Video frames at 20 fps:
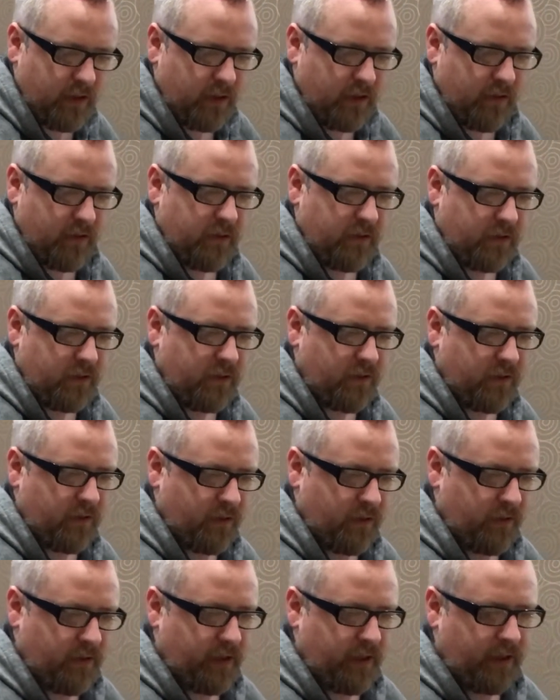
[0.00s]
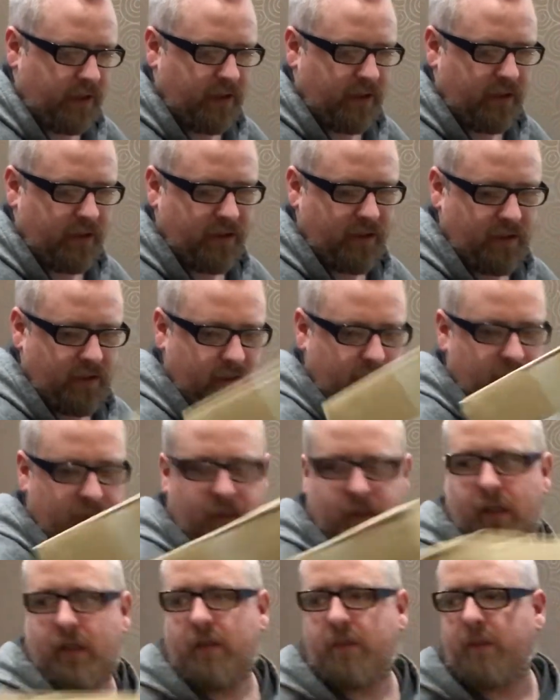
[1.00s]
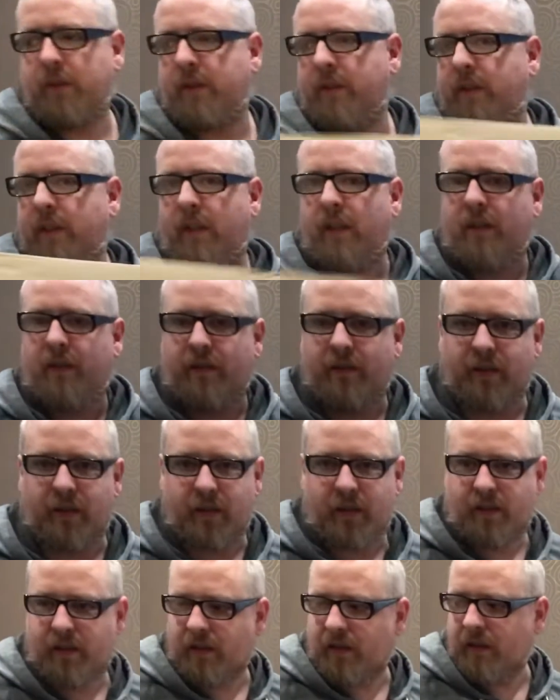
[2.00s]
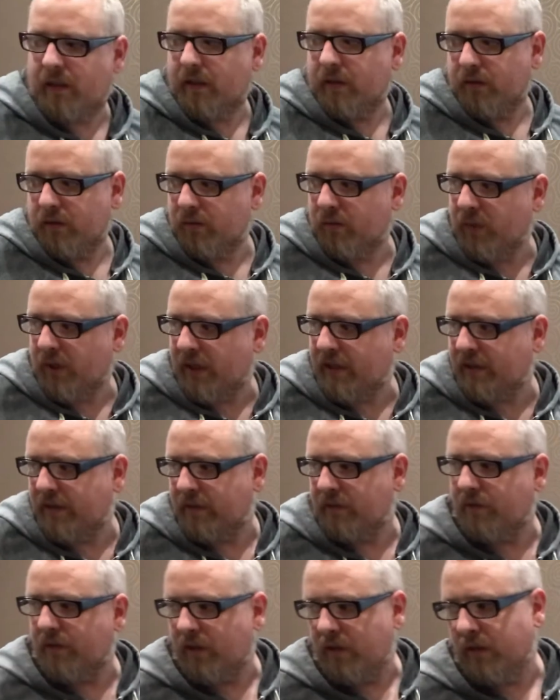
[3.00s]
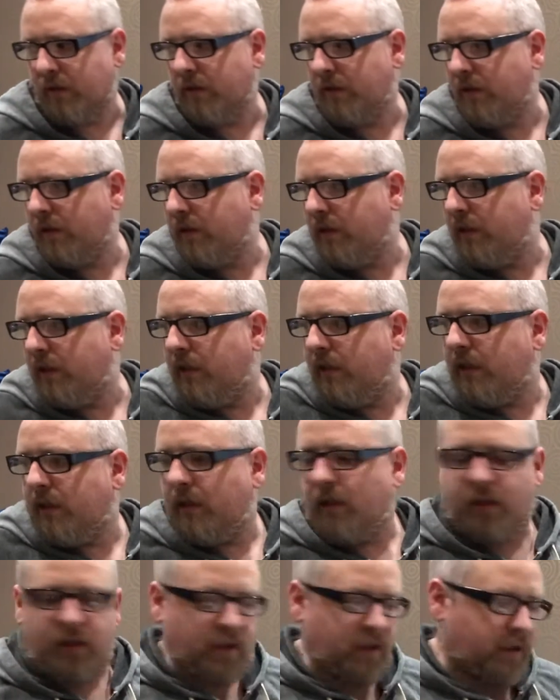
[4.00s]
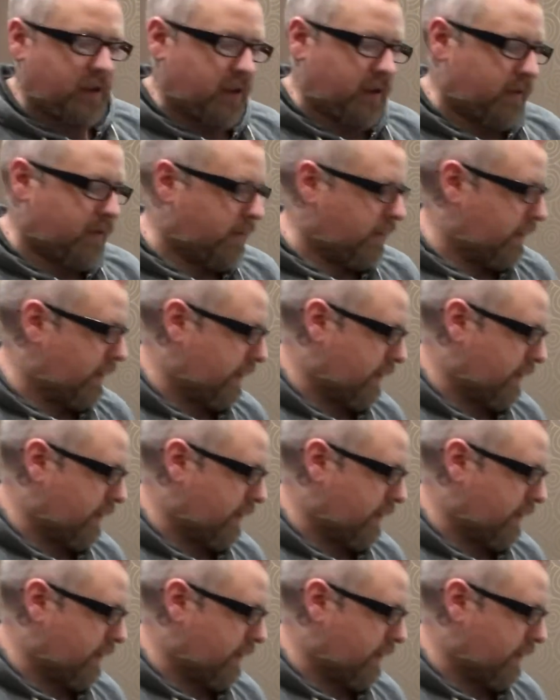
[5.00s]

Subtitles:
I'll just do a quick, as much as I hate to say it, an unboxing video. But